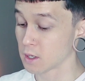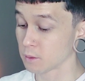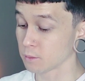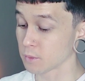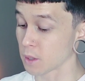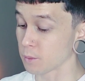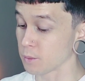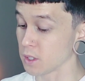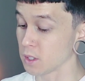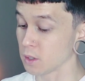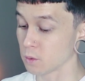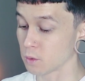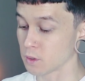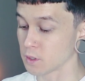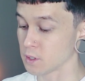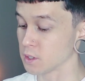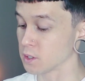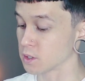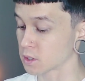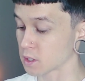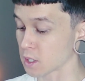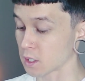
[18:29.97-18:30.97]
Maybe you were
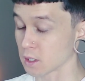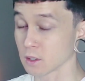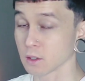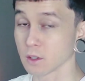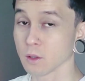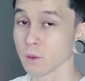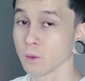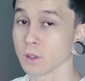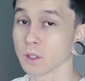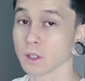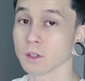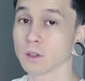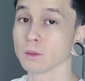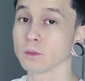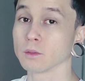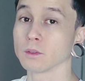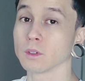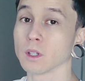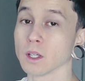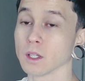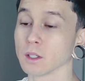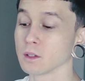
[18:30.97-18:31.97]
just kind of doing your own
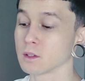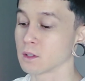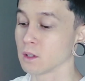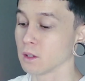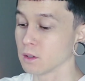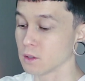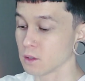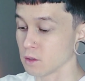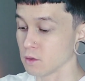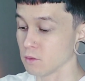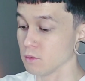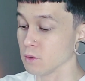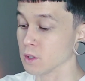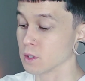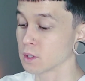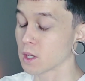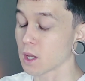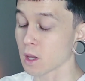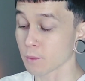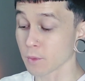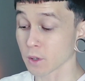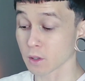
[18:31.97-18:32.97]
things and you just
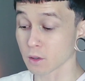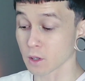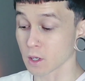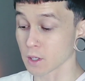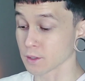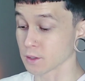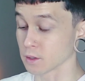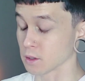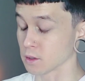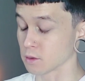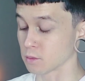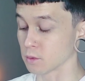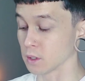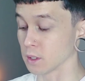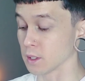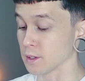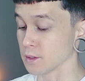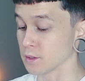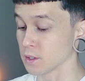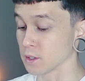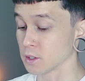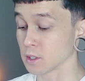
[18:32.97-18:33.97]
came across this
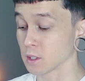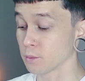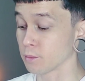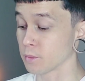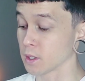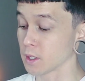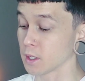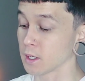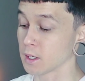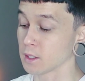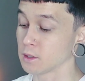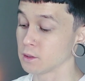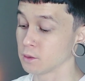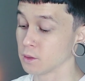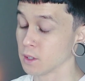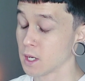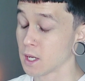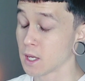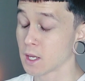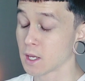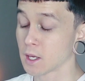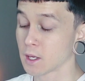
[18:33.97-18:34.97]
relationship, and now
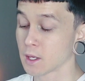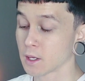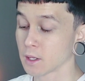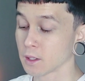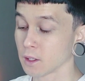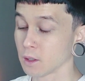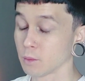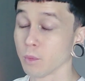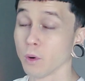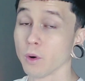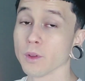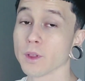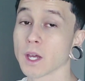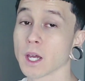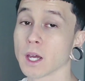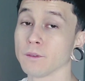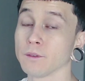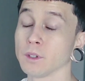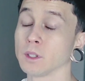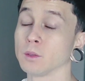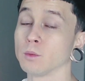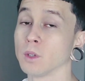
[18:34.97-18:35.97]
you're both
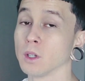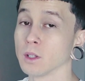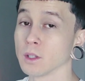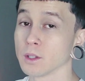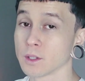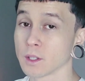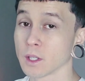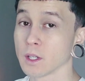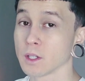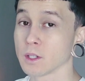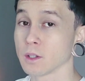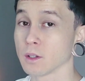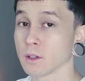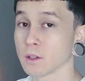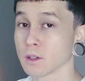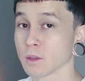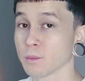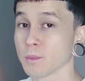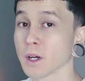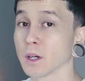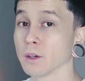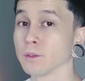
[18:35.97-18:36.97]
having realizations
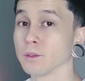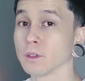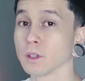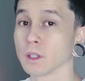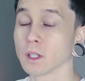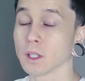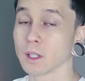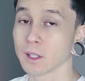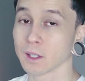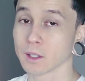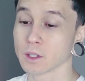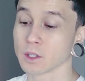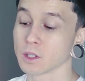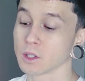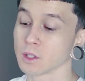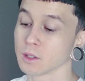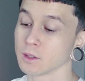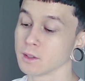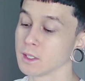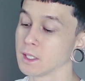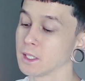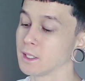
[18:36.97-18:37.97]
about the
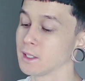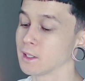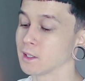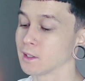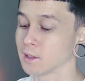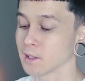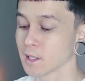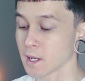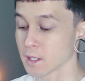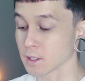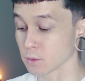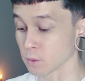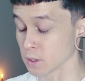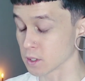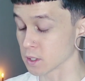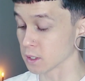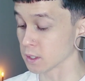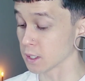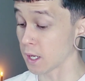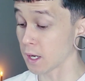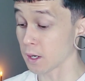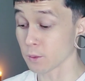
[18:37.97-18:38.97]
connection, and that's what's
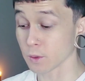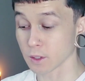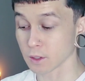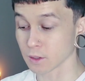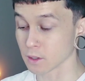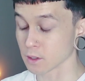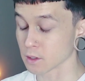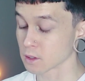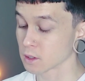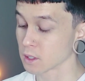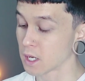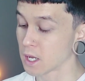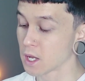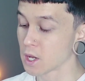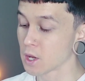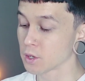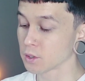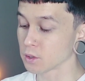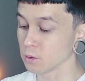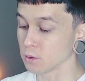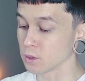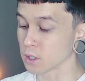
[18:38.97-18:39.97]
allowing this
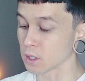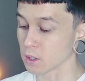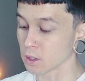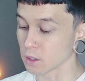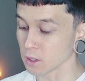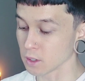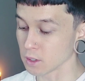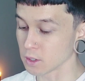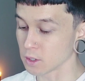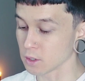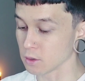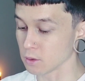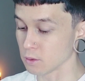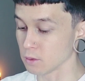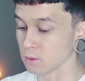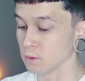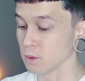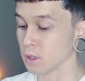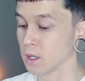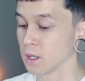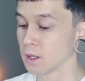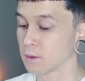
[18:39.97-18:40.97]
to turn into